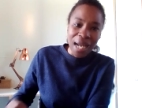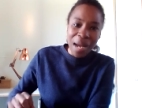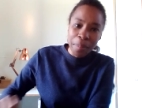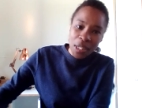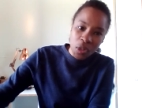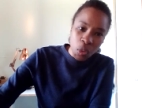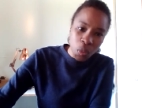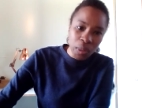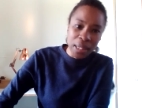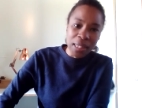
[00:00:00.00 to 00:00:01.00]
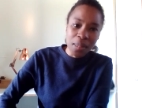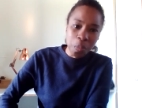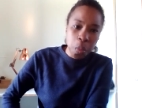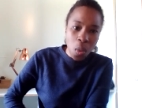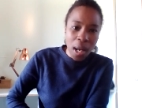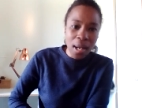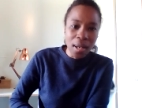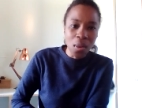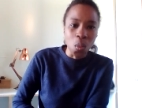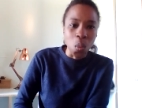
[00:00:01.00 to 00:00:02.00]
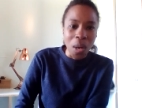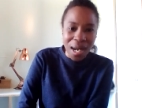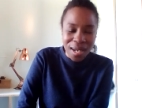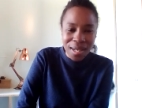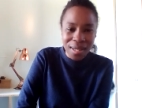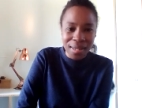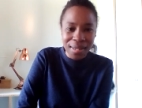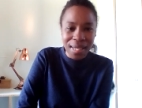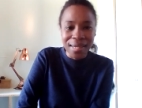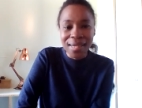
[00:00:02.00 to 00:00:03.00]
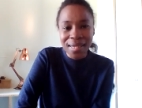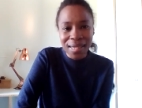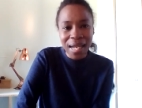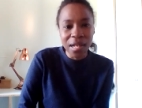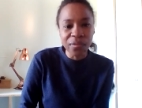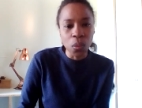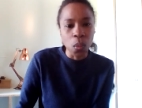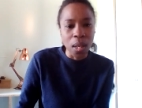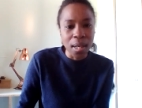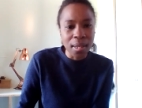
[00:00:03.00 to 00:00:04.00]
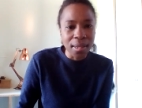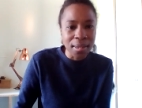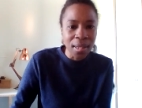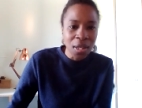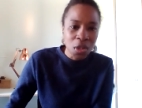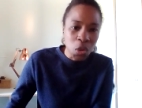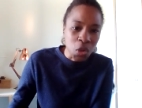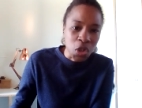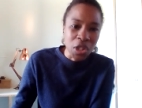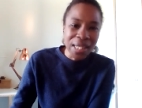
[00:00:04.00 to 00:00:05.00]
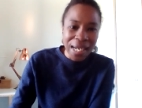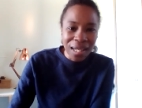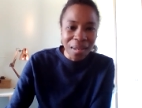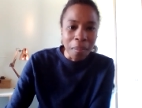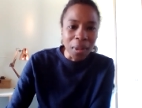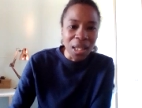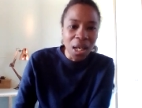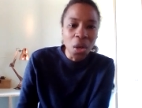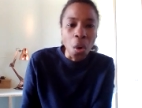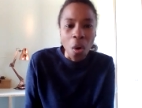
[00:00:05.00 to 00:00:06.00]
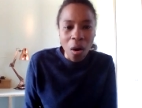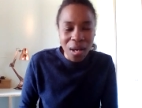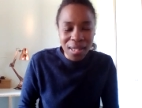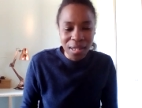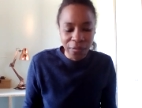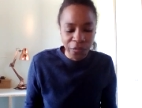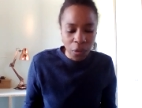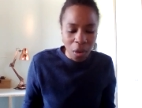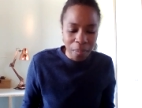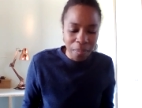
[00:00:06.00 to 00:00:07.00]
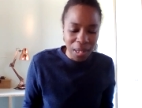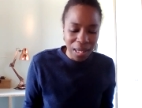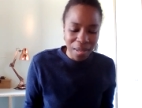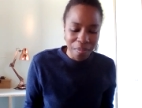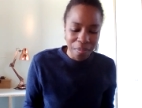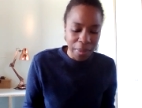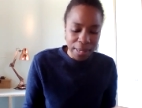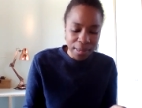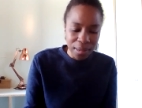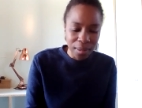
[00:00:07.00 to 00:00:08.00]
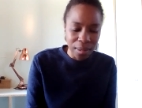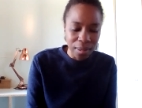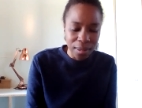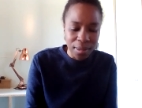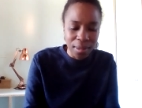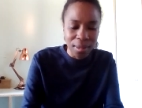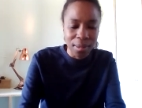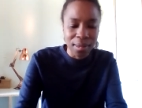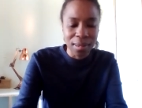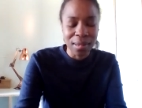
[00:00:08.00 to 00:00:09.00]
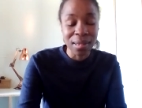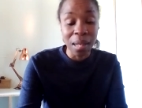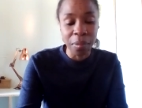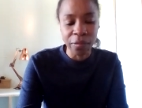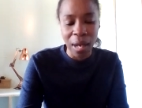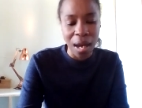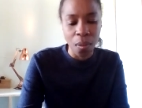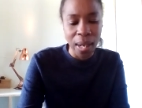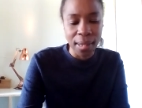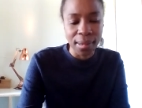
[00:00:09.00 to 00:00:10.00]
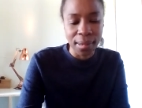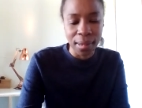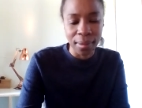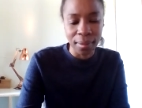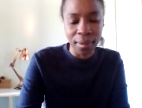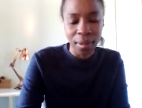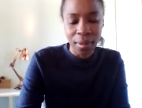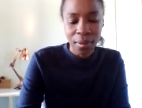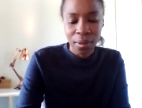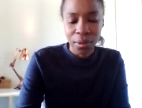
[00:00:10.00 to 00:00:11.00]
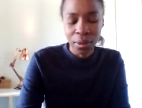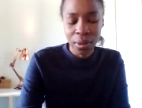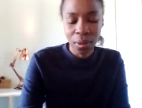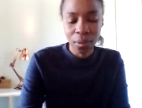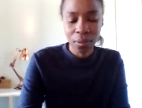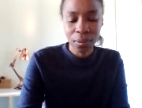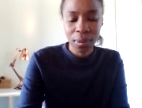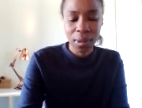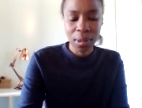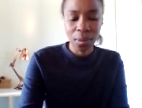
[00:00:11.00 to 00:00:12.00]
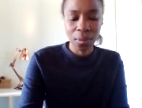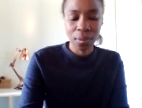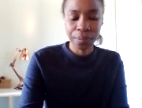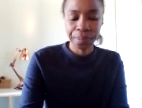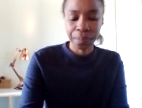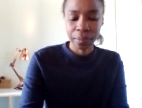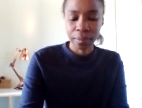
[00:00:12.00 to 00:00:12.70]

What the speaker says: coming to these poor workers, enslaved workers, to take the lost from them, basically, is some of how I see it, So,